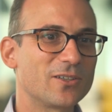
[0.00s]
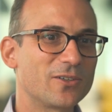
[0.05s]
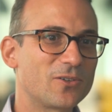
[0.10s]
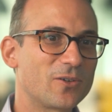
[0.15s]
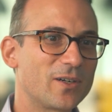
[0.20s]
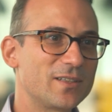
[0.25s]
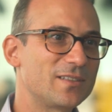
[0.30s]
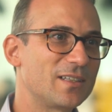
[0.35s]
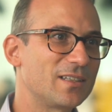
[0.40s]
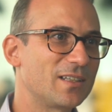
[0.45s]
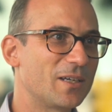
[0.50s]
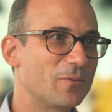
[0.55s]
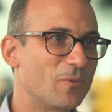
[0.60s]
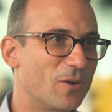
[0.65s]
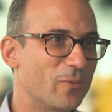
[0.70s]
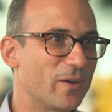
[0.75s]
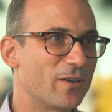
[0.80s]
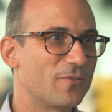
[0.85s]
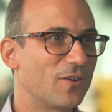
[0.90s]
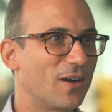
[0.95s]
So increasingly
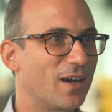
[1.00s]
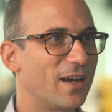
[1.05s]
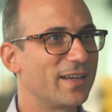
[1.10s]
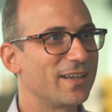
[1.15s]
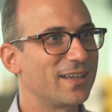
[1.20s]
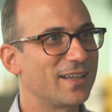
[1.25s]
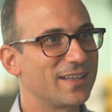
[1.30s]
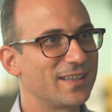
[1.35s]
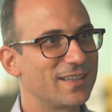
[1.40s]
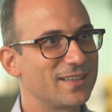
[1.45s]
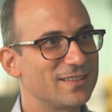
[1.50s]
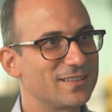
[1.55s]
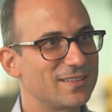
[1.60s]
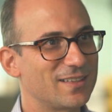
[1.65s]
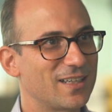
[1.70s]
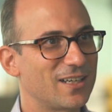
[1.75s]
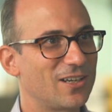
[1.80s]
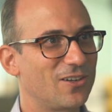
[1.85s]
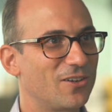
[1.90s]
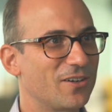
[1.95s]
what we're finding
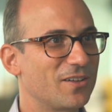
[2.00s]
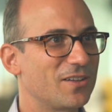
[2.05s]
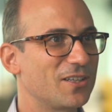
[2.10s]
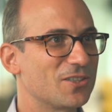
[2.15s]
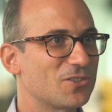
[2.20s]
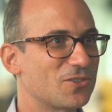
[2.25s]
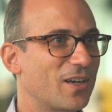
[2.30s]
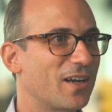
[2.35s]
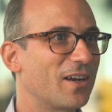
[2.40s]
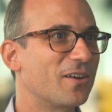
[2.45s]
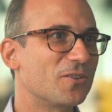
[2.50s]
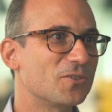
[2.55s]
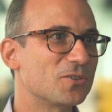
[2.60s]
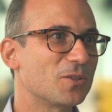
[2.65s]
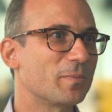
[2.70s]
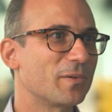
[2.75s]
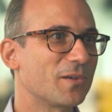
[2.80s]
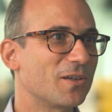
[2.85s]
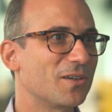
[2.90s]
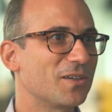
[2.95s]
is that a lot of the Australian
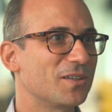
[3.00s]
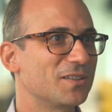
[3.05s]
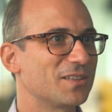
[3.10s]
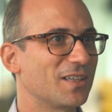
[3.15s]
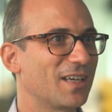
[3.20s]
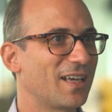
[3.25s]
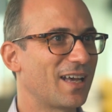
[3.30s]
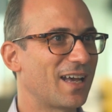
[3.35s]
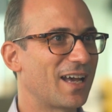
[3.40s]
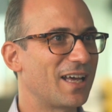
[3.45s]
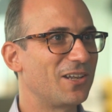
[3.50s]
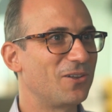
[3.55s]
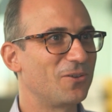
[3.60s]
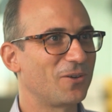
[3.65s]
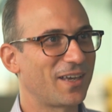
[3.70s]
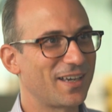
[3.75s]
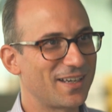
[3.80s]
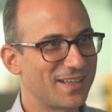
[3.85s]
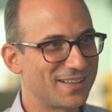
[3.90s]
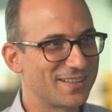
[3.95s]
entrepreneurs are
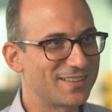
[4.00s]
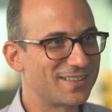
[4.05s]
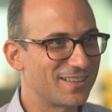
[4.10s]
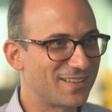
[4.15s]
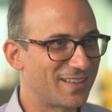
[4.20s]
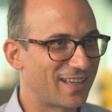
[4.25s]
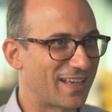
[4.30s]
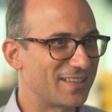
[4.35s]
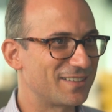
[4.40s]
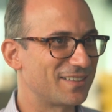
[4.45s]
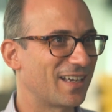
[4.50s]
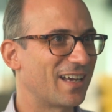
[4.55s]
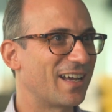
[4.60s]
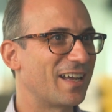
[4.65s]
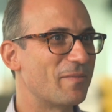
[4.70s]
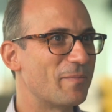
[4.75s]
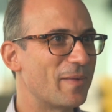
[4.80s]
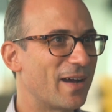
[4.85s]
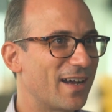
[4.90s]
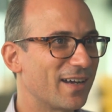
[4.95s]
looking to the
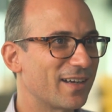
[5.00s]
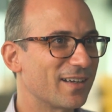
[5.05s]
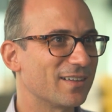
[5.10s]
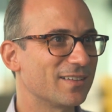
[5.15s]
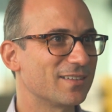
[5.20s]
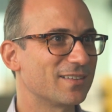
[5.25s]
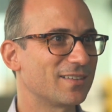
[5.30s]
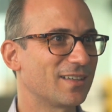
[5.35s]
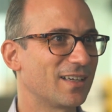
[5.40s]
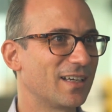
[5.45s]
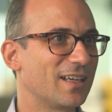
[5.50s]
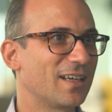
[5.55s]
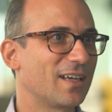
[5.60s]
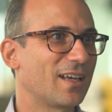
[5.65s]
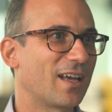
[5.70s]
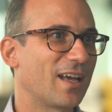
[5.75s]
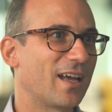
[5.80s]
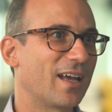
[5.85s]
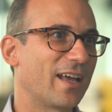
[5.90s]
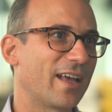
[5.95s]
ASEAN markets
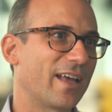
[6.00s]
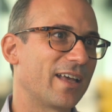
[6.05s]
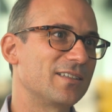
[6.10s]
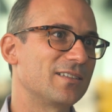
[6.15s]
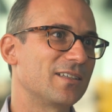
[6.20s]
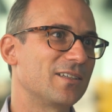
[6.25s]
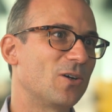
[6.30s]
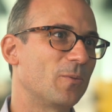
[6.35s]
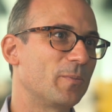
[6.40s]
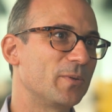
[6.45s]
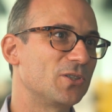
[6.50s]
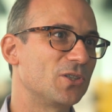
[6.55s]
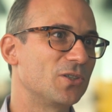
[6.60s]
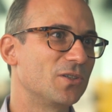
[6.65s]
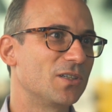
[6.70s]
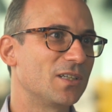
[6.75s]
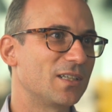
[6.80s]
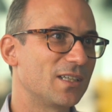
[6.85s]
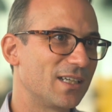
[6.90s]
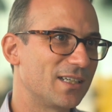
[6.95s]
as an
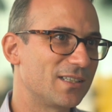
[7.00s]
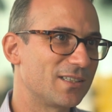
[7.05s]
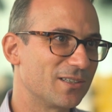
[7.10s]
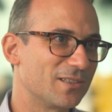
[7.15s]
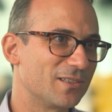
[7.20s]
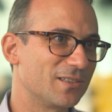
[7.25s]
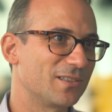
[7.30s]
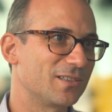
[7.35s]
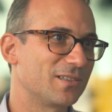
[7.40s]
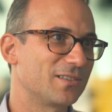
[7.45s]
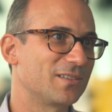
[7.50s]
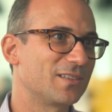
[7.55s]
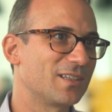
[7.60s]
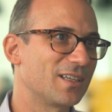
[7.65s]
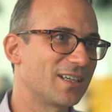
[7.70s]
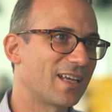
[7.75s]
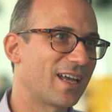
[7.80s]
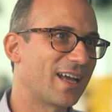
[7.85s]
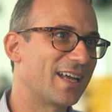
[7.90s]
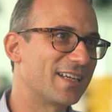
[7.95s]
opportunity
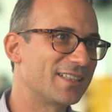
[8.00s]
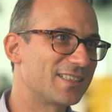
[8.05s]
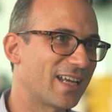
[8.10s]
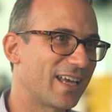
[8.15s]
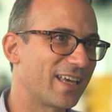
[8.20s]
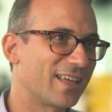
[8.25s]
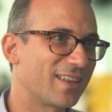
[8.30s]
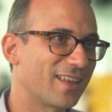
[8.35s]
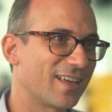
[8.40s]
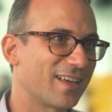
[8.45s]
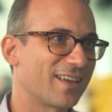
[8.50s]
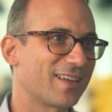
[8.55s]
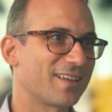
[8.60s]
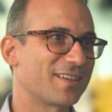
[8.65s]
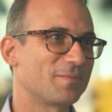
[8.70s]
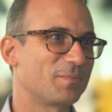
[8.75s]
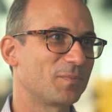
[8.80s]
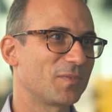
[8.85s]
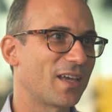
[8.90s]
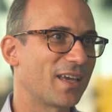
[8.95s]
to take
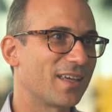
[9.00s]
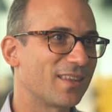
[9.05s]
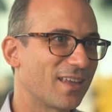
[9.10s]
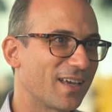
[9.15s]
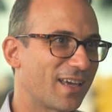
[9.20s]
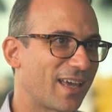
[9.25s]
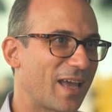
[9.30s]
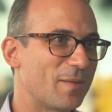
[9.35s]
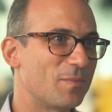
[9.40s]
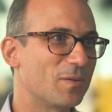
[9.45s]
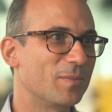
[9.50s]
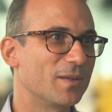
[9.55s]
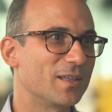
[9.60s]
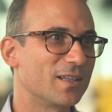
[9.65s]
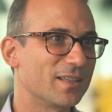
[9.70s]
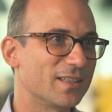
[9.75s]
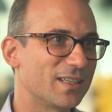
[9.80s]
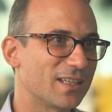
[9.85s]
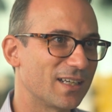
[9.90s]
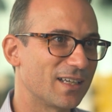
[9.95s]
their
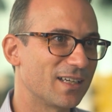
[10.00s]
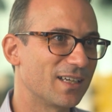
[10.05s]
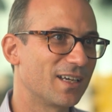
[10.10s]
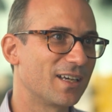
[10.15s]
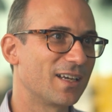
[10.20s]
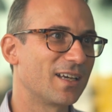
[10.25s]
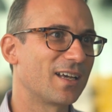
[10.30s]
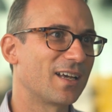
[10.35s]
capability